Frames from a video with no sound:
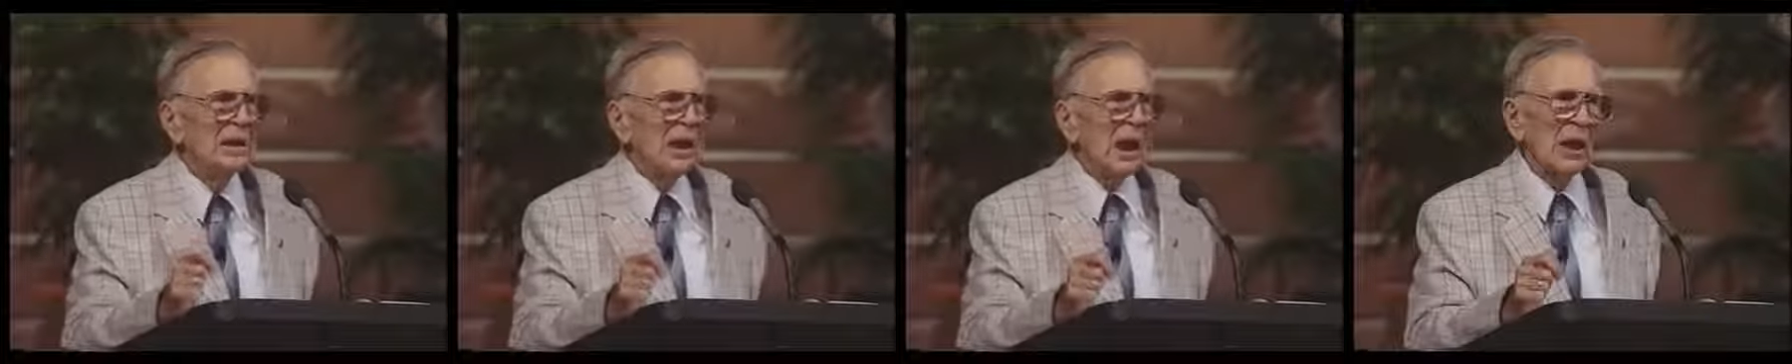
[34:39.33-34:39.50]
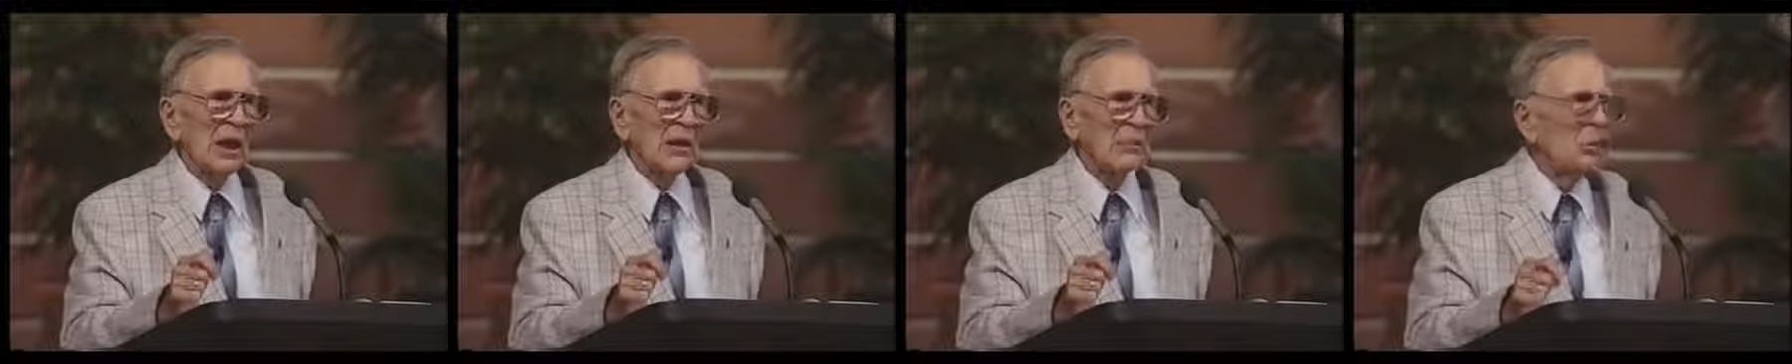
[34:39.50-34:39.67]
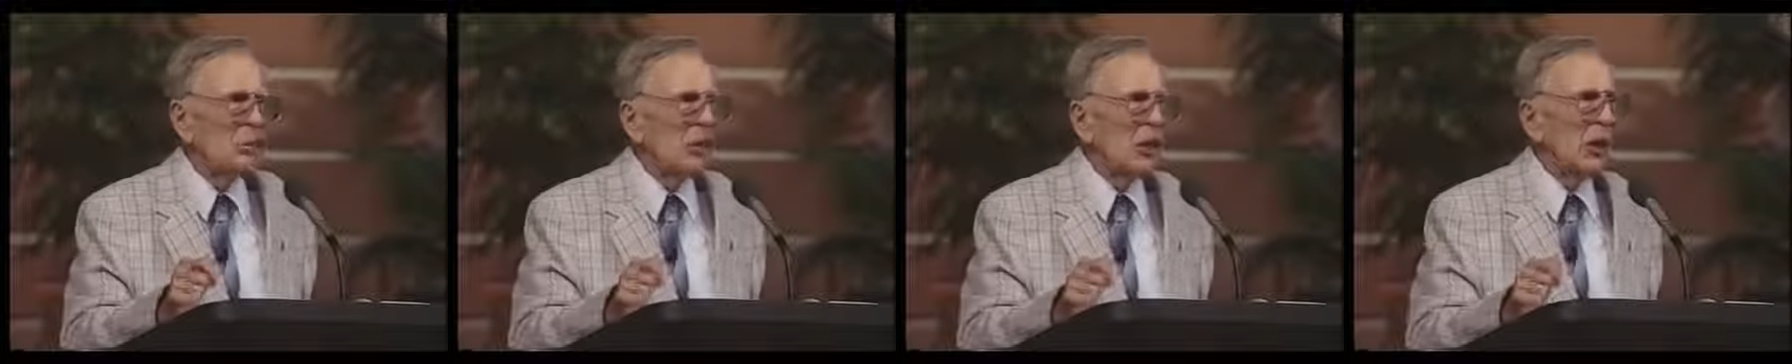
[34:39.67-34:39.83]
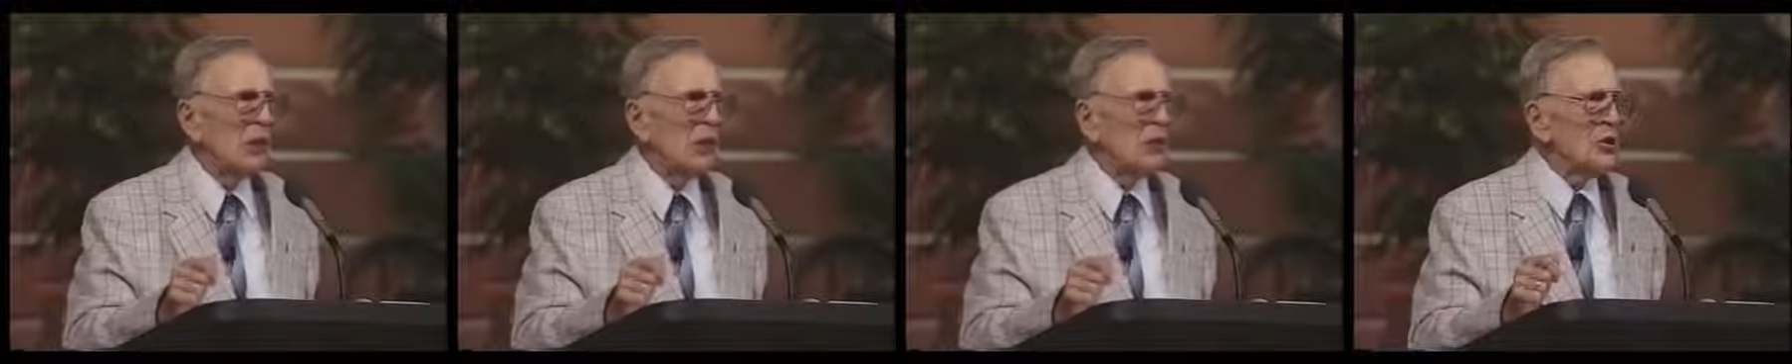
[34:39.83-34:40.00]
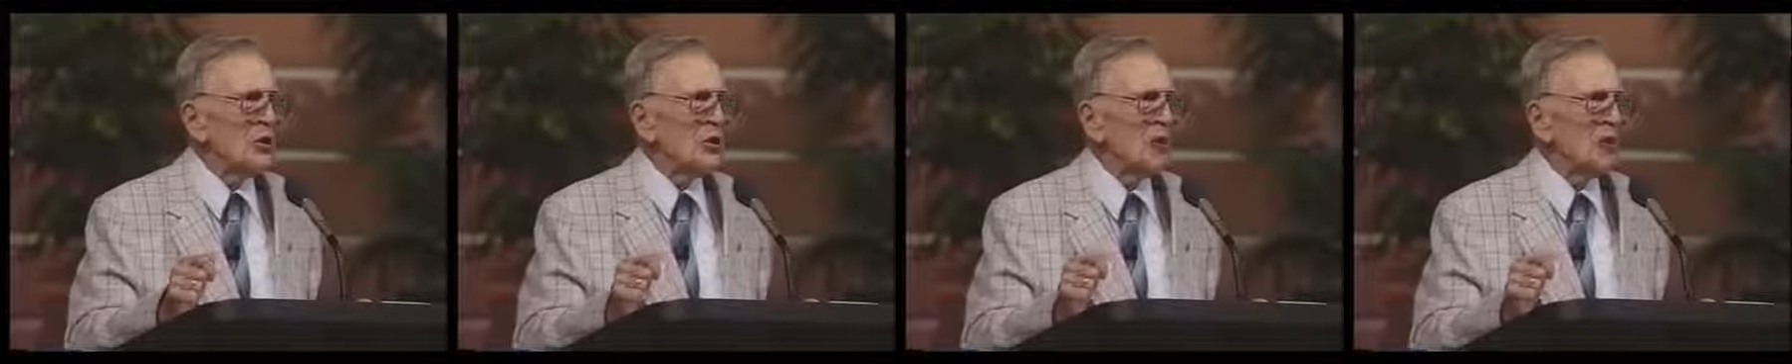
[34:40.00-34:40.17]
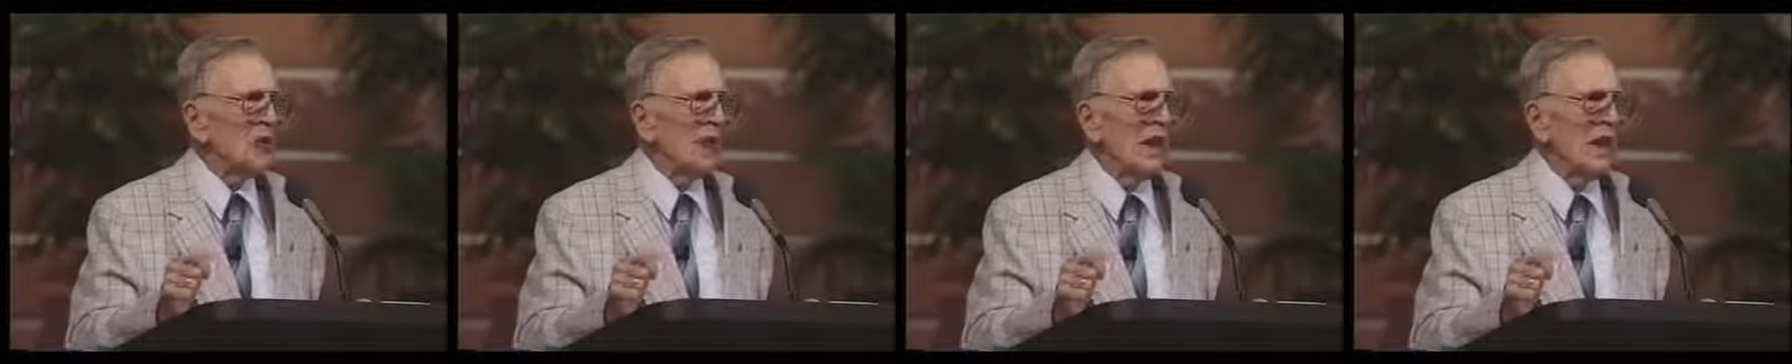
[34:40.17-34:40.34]
got
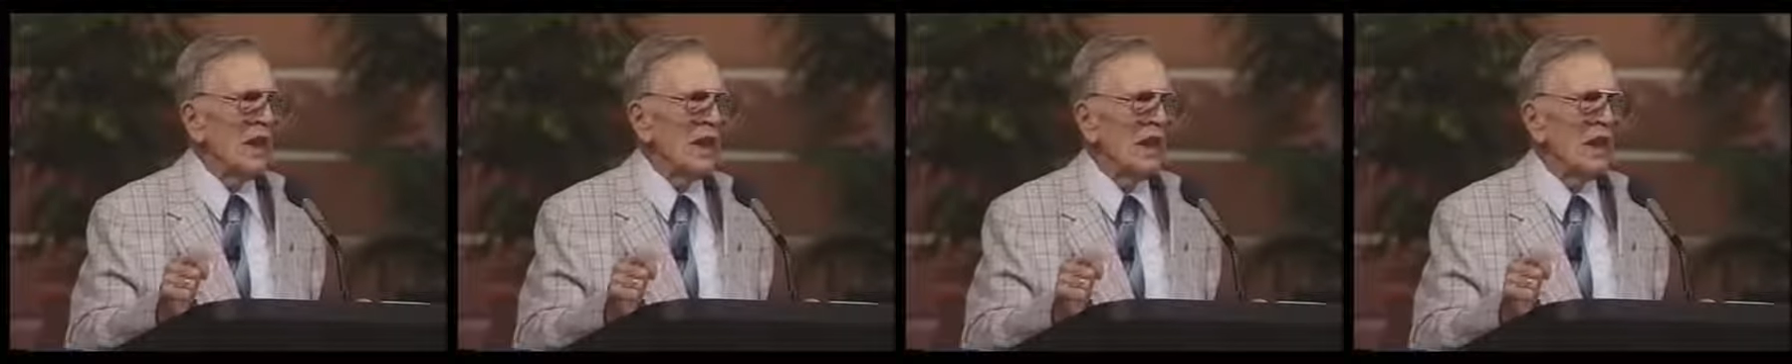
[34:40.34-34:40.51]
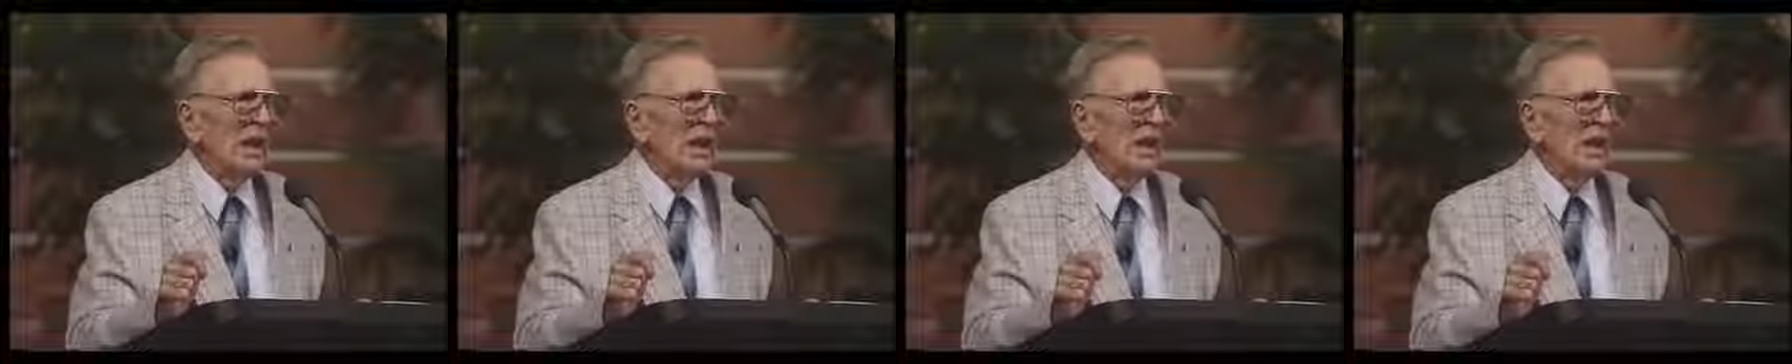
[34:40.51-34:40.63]
mercy.